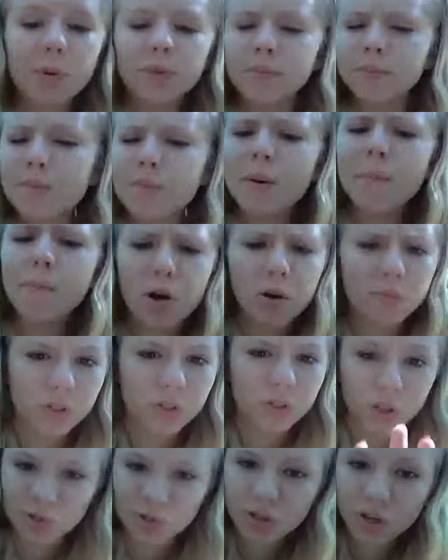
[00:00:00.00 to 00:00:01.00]
was with my mom,
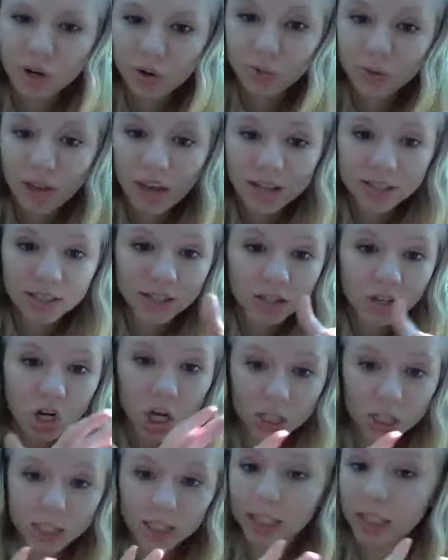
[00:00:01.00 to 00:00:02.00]
so that's
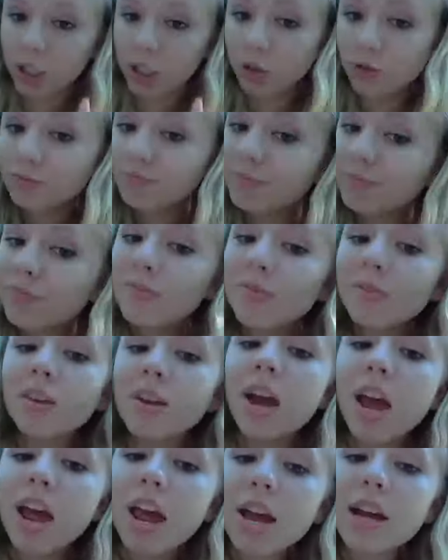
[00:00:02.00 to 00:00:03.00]
not illegal.
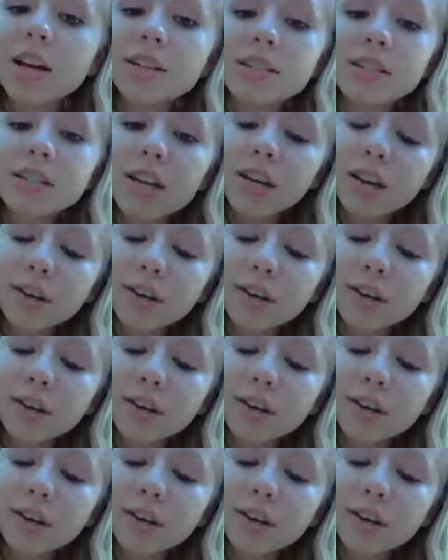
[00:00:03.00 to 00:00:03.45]
And